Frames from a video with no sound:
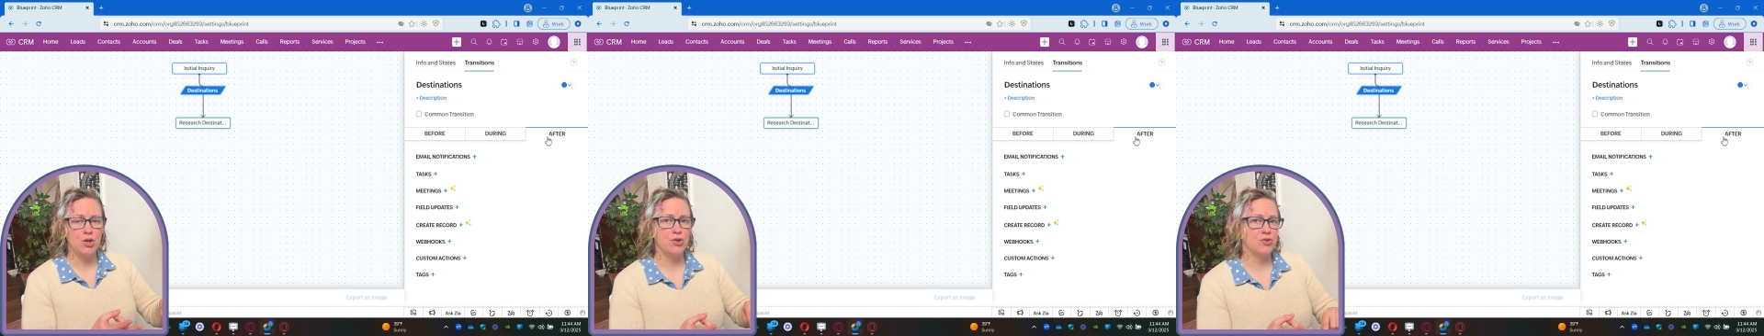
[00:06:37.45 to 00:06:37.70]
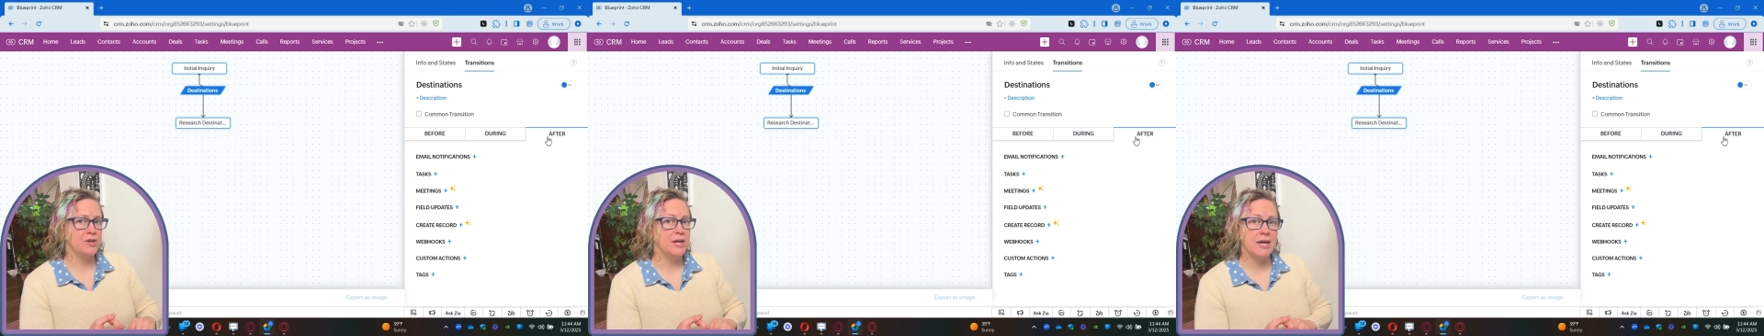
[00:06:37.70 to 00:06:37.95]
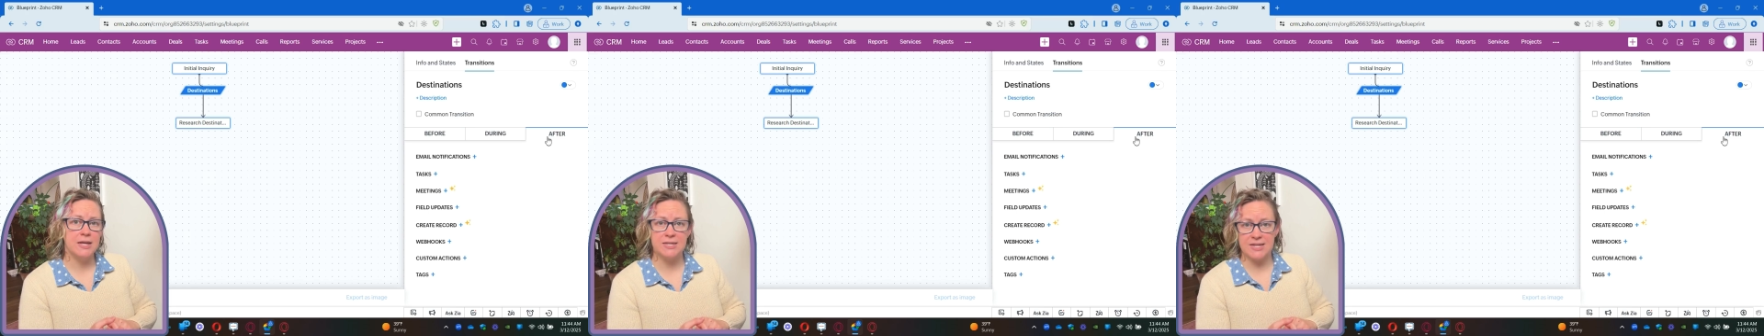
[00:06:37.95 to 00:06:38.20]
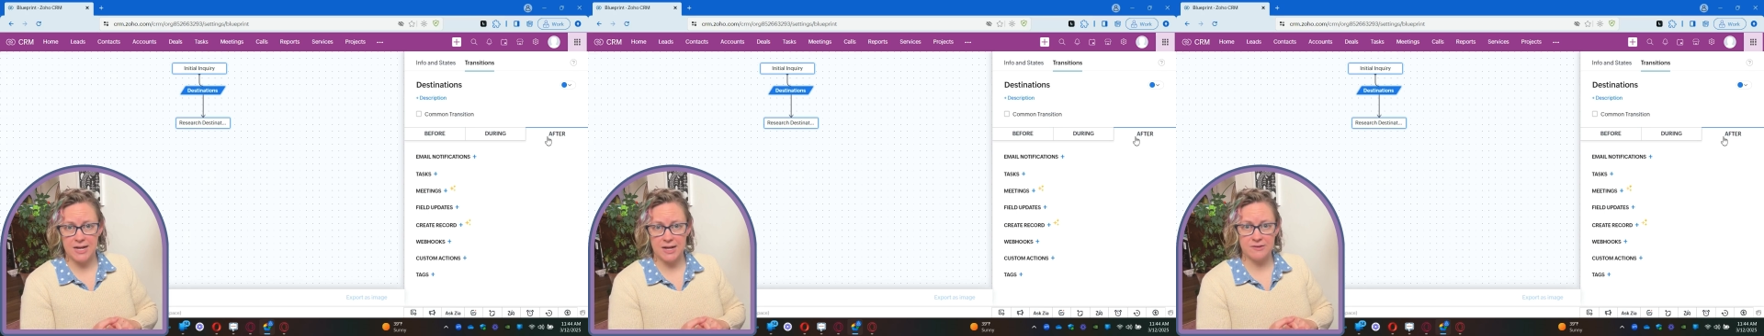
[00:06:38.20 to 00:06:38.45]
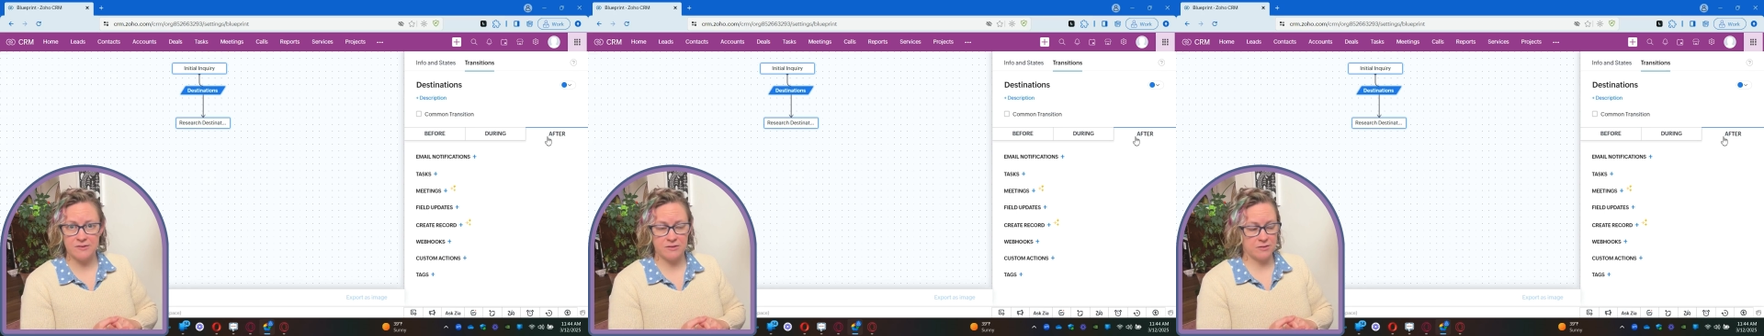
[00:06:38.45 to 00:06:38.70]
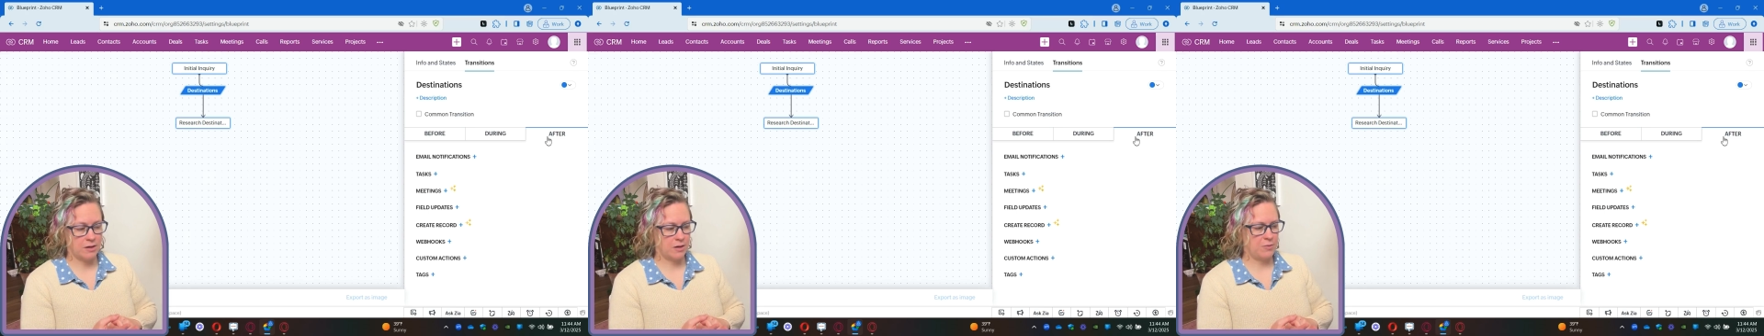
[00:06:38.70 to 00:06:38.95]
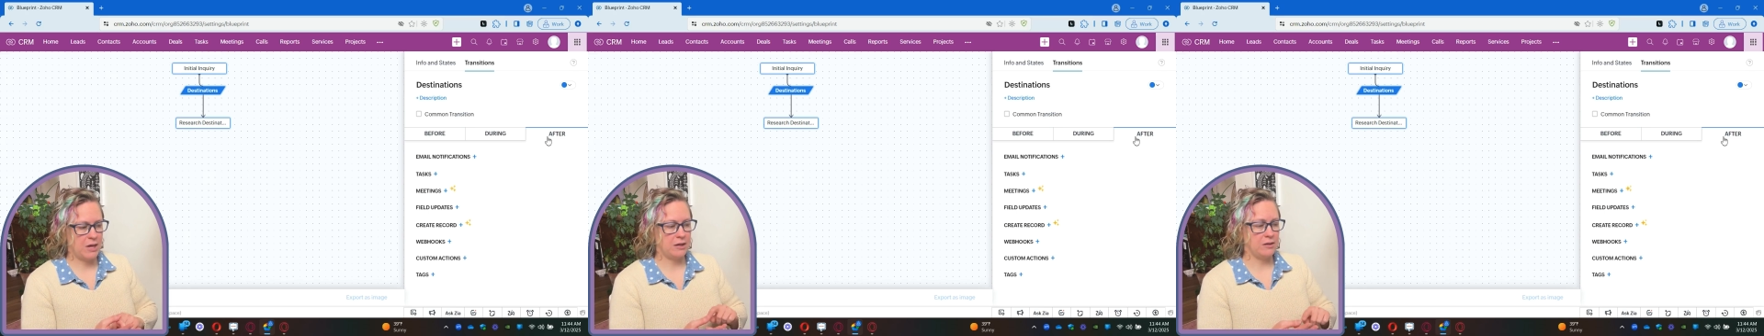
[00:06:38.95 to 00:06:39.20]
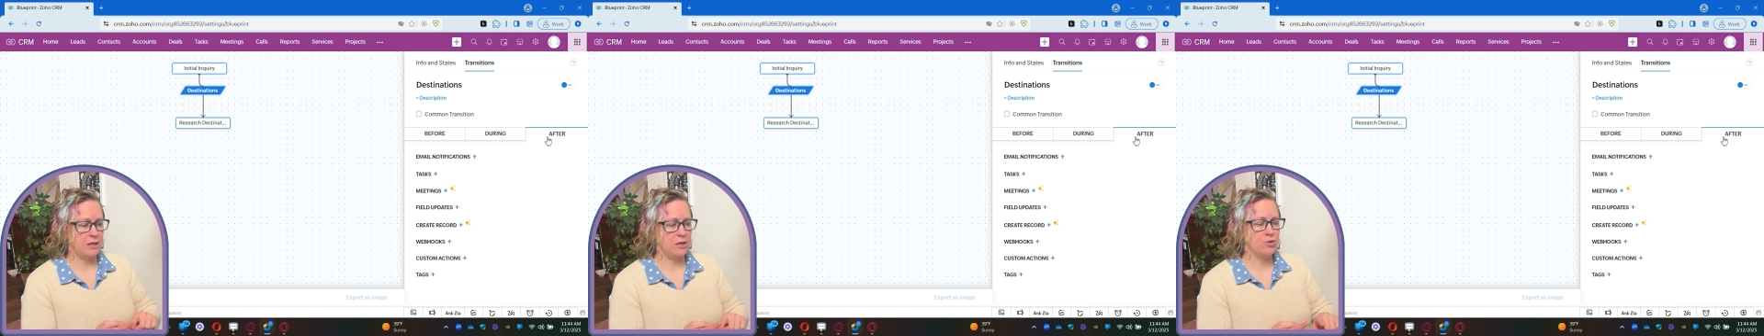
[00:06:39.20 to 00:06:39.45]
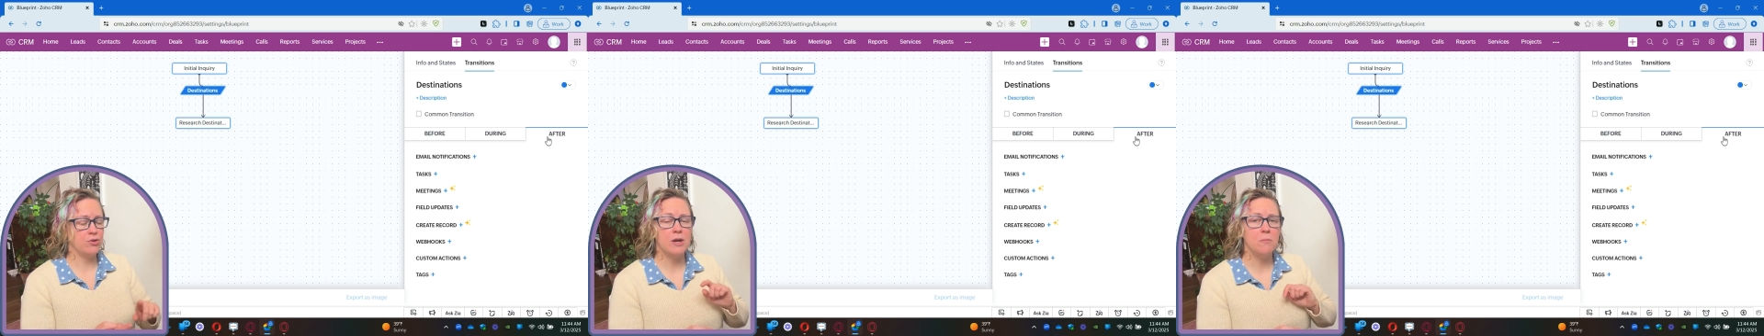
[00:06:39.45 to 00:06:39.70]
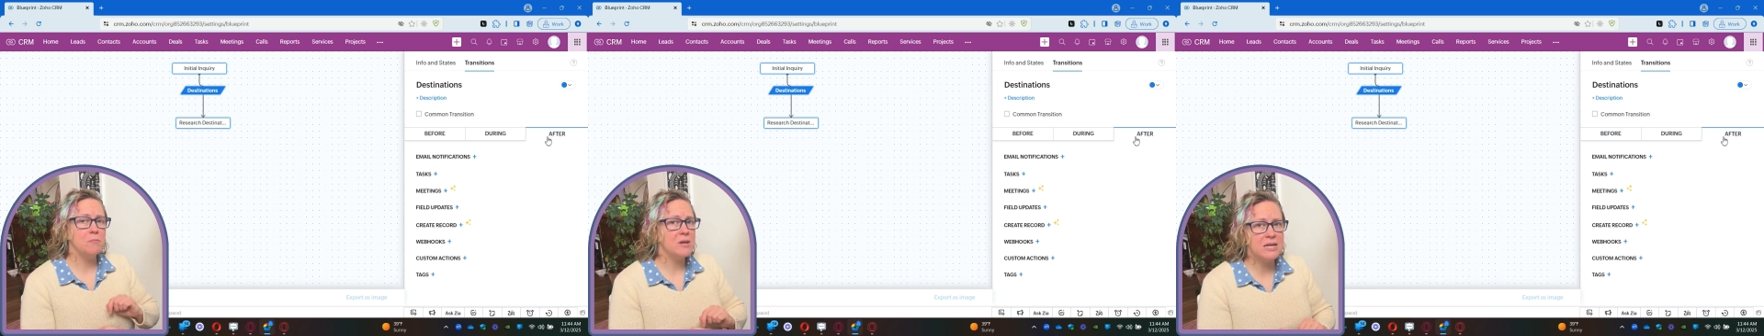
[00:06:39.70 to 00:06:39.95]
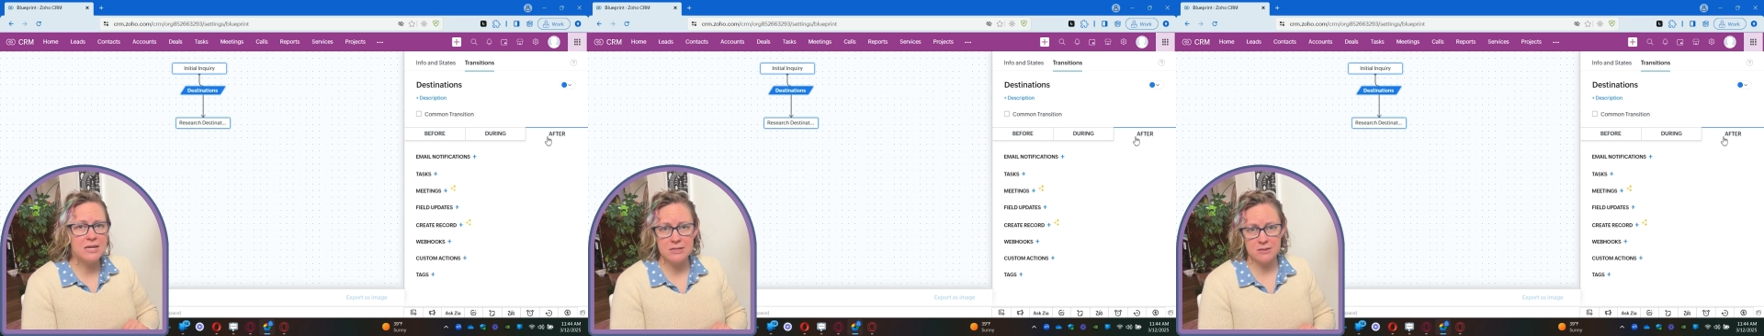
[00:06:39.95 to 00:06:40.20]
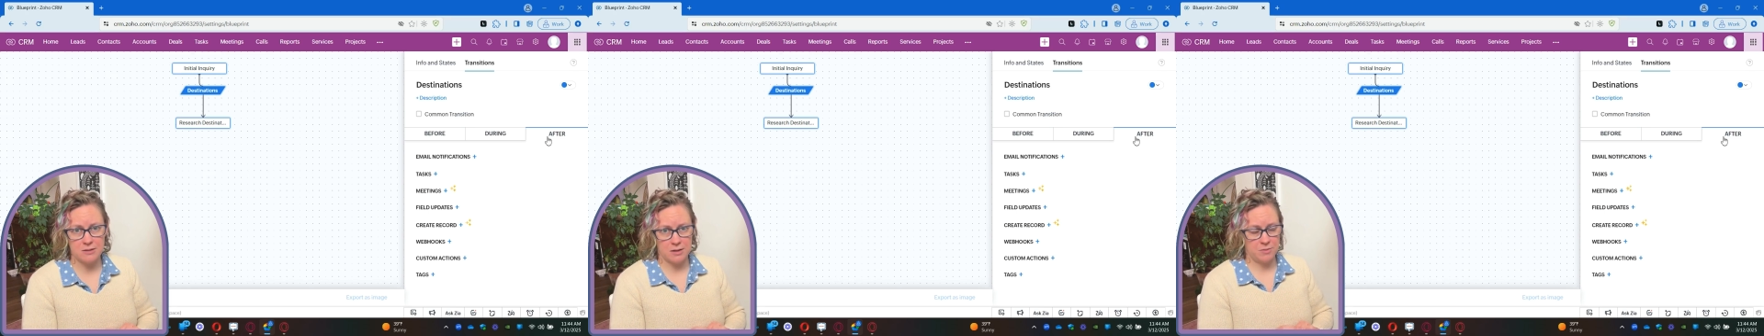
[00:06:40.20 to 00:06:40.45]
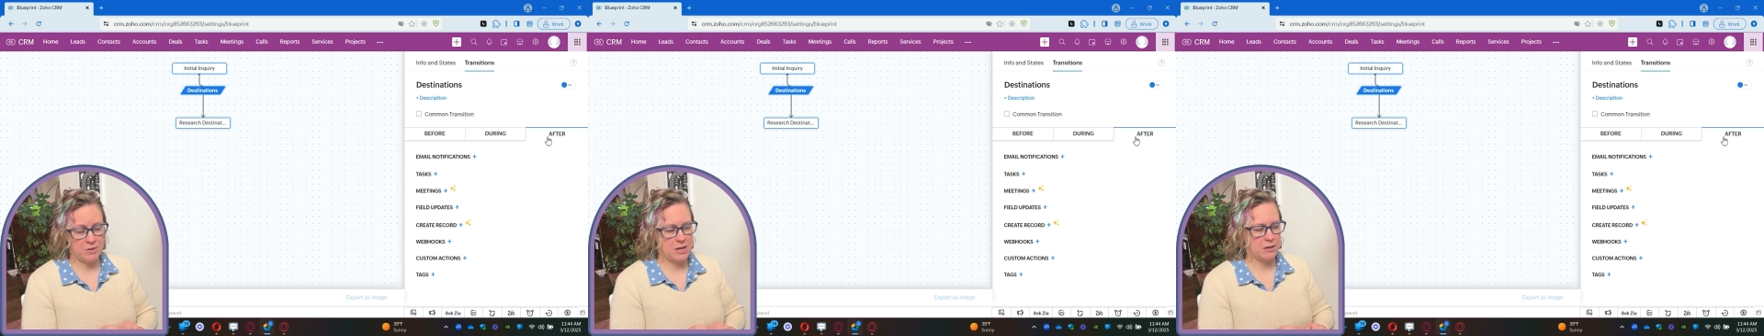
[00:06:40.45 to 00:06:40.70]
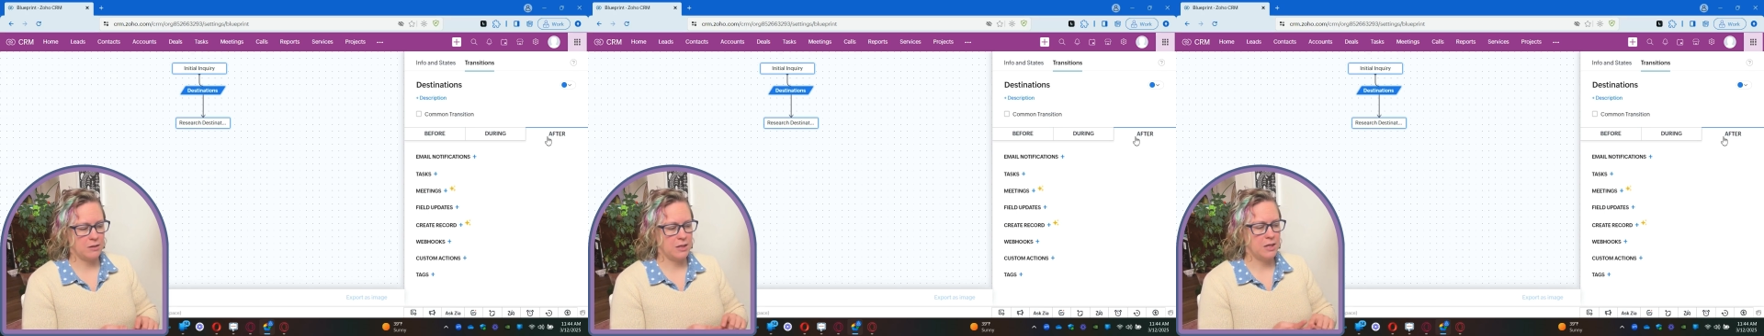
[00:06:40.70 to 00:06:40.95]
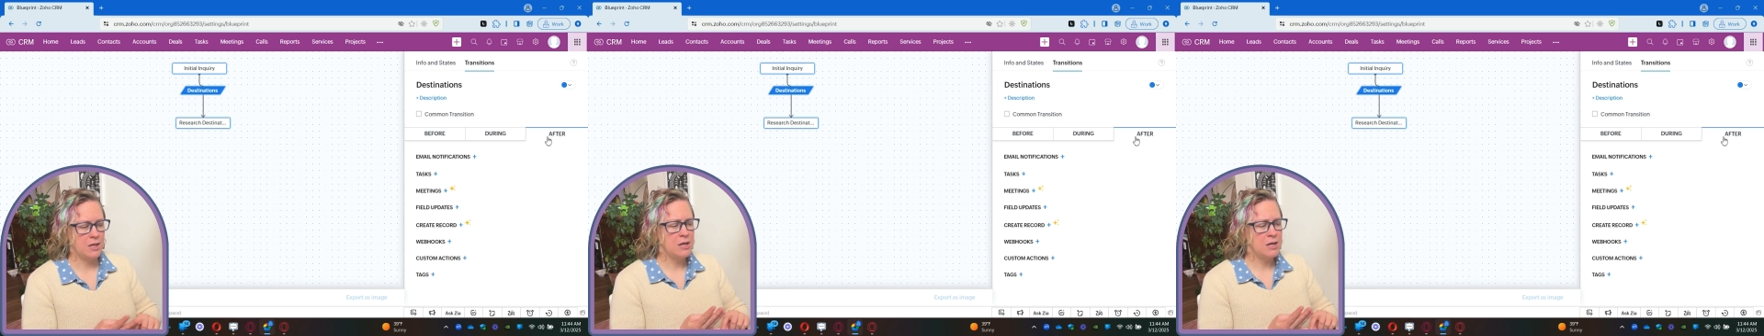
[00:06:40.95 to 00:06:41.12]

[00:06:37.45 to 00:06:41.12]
create tasks automatically, create meetings automatically,